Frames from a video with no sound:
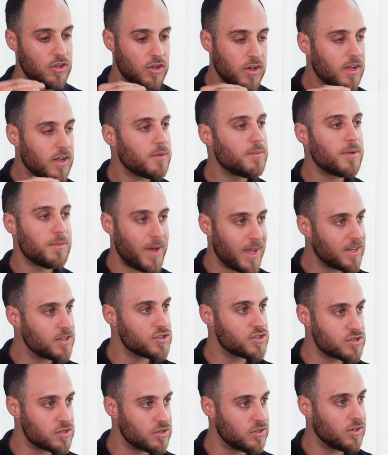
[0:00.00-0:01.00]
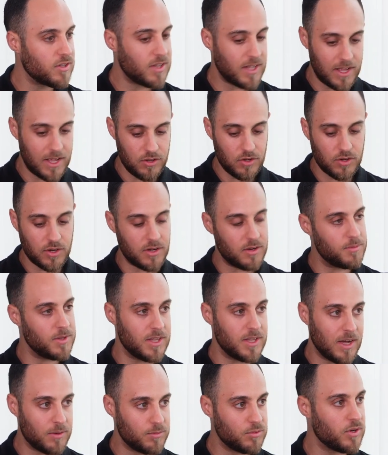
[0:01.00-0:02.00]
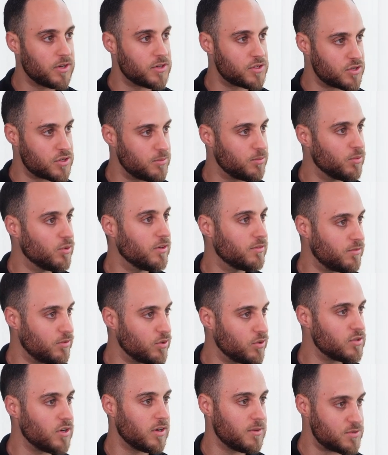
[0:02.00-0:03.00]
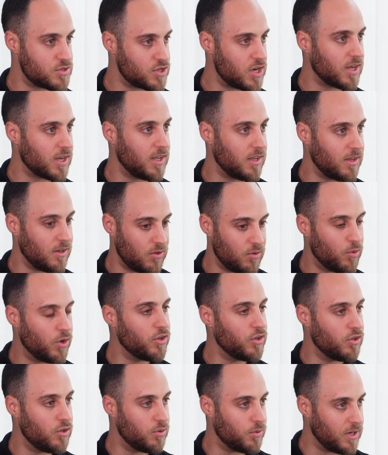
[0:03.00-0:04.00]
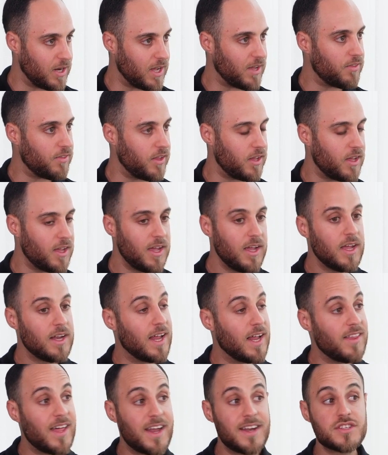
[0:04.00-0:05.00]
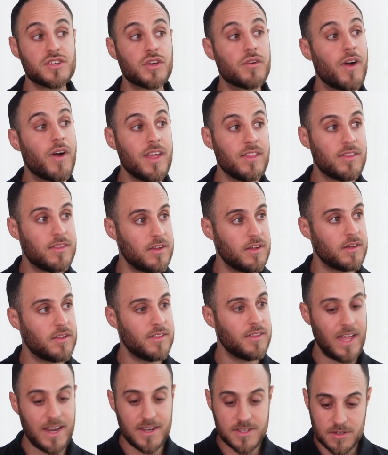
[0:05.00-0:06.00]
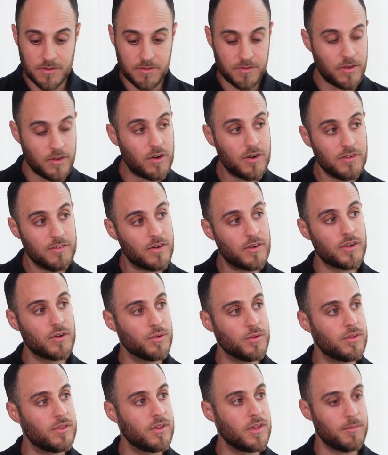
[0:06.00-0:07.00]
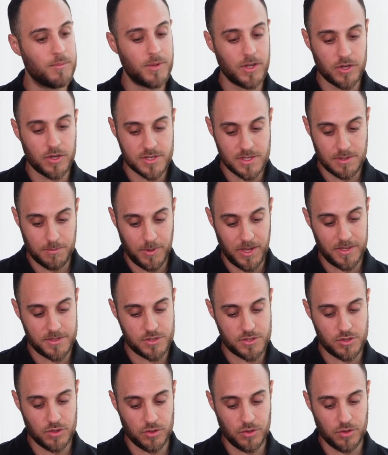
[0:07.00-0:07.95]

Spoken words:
you're going to be making sure that you're going to be double and triple and 4 times checking what you're doing out there. Now, that is a great thing. That is a very, very good thing because it means